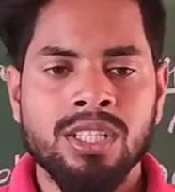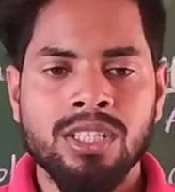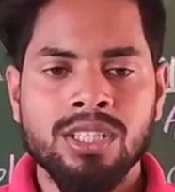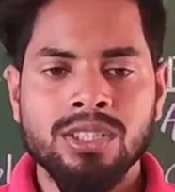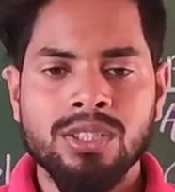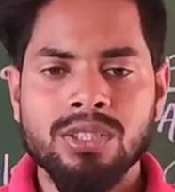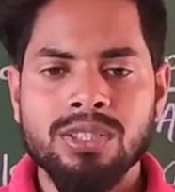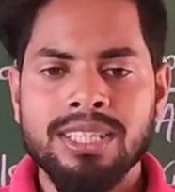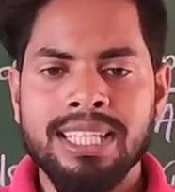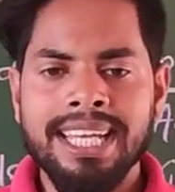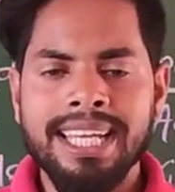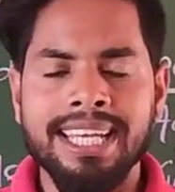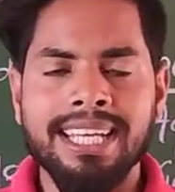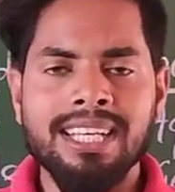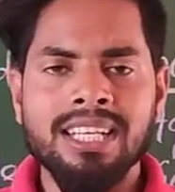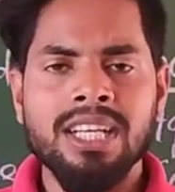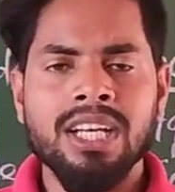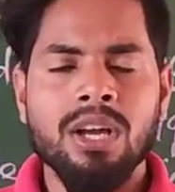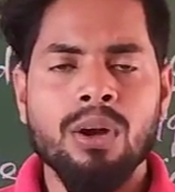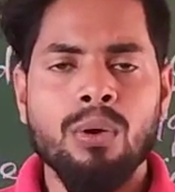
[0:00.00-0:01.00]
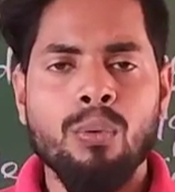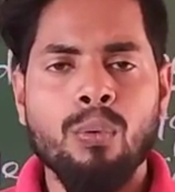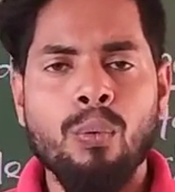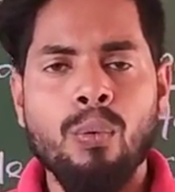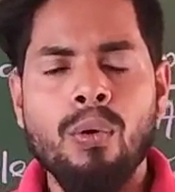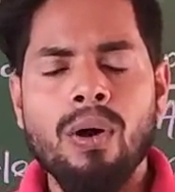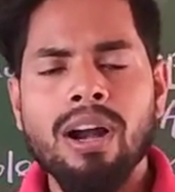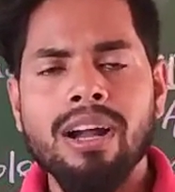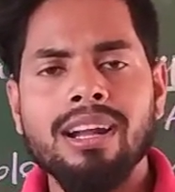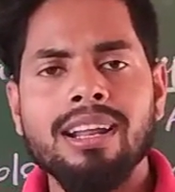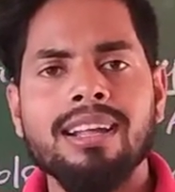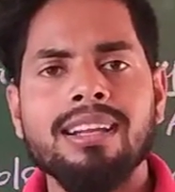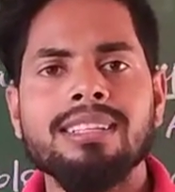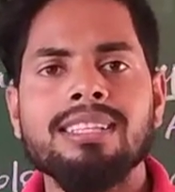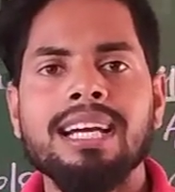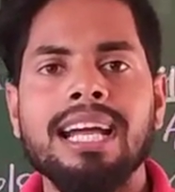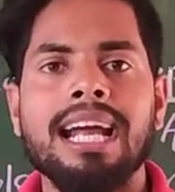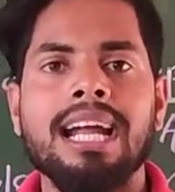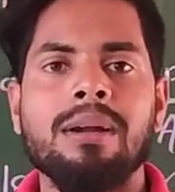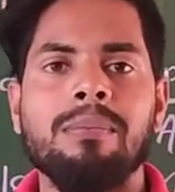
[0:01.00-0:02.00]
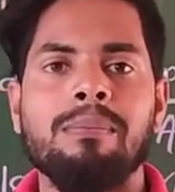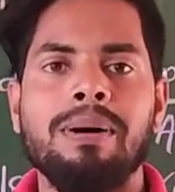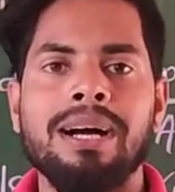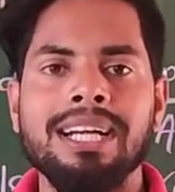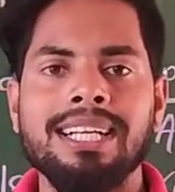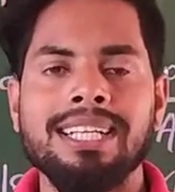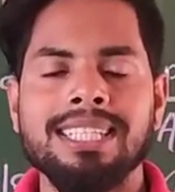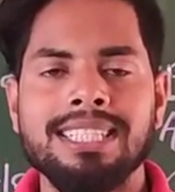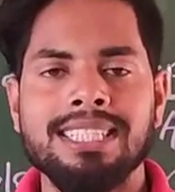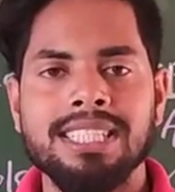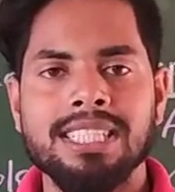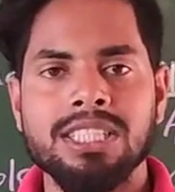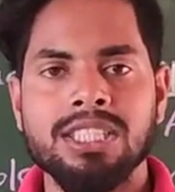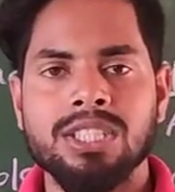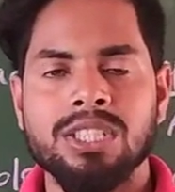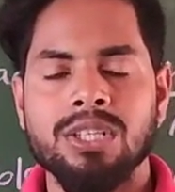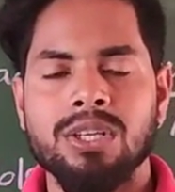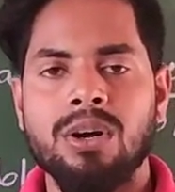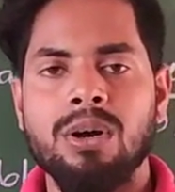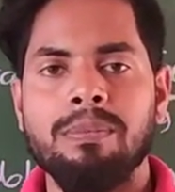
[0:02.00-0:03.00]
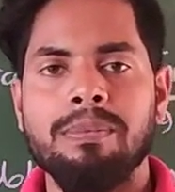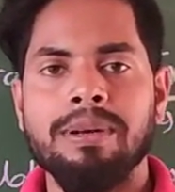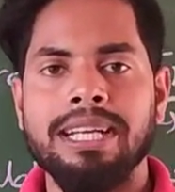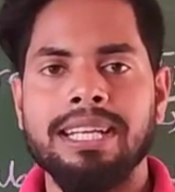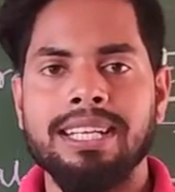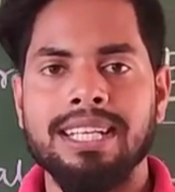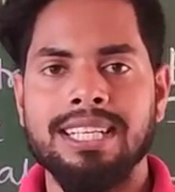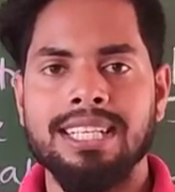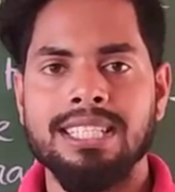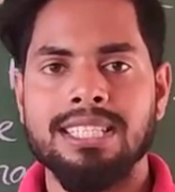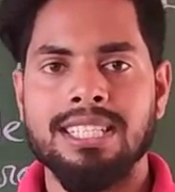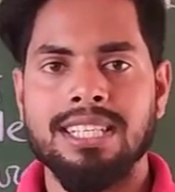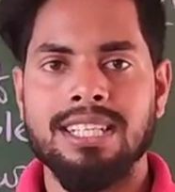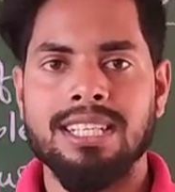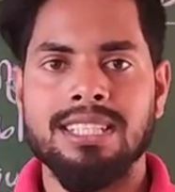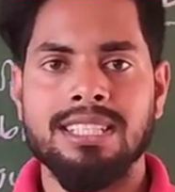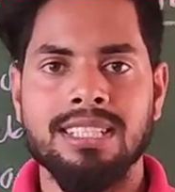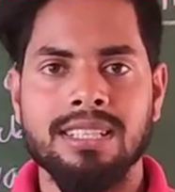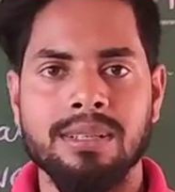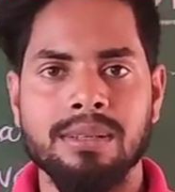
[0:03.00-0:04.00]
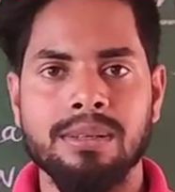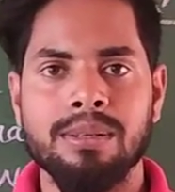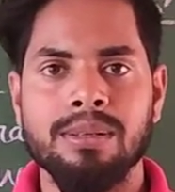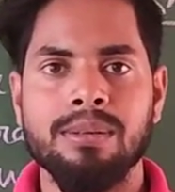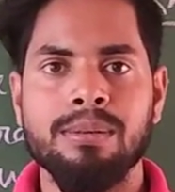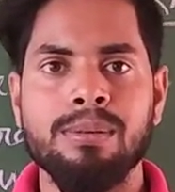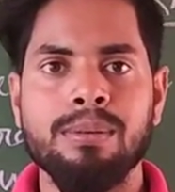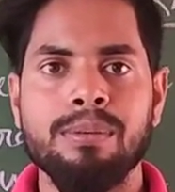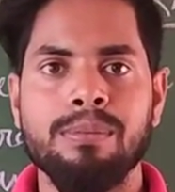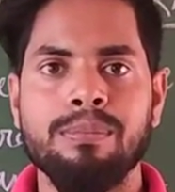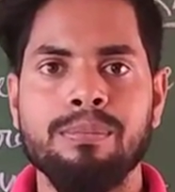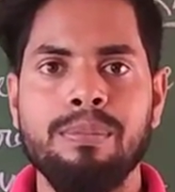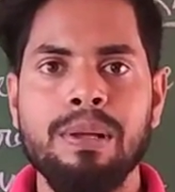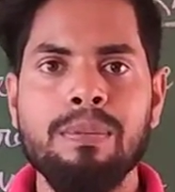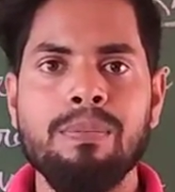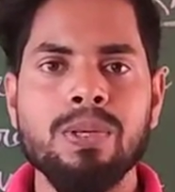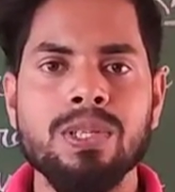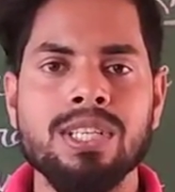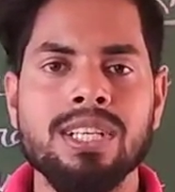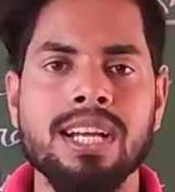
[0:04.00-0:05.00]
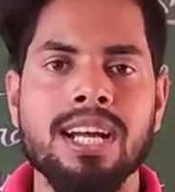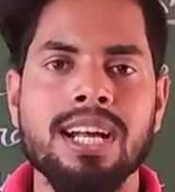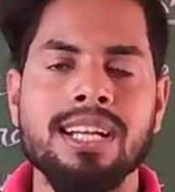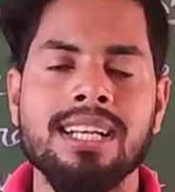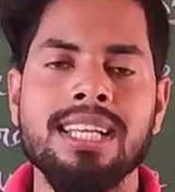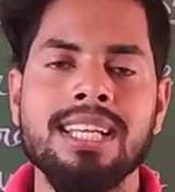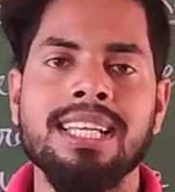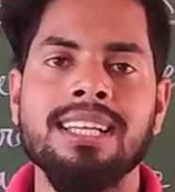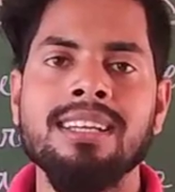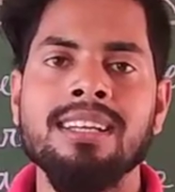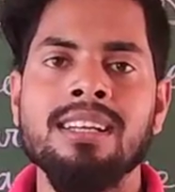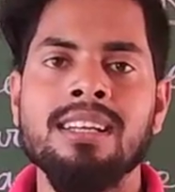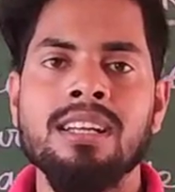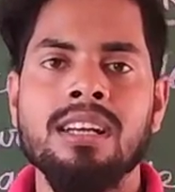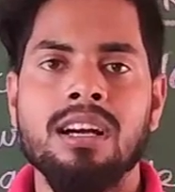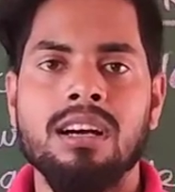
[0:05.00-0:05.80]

So think, what are the advantages of international trade? Before starting,